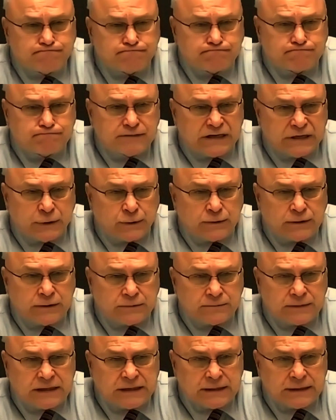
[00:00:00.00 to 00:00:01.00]
you know,
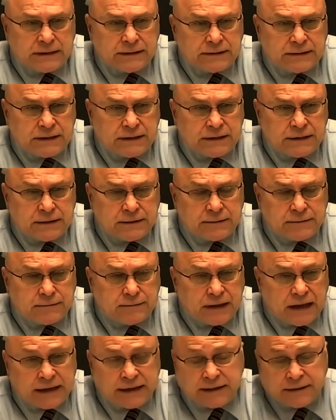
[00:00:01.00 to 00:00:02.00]
and uh,
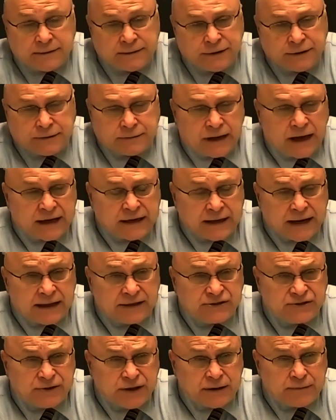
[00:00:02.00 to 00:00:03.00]
I can you I can
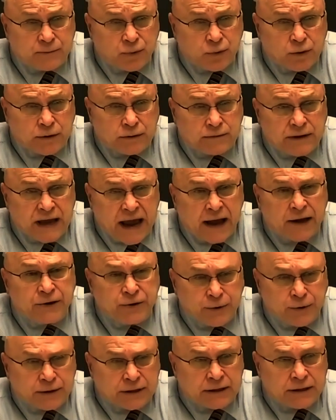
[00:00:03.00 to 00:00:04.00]
answer that more
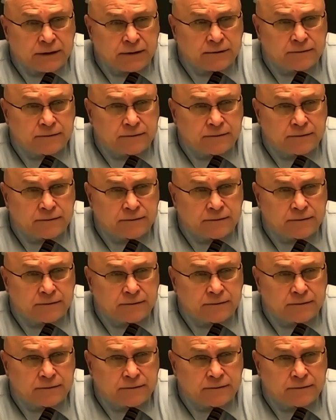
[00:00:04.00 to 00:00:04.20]
accurately.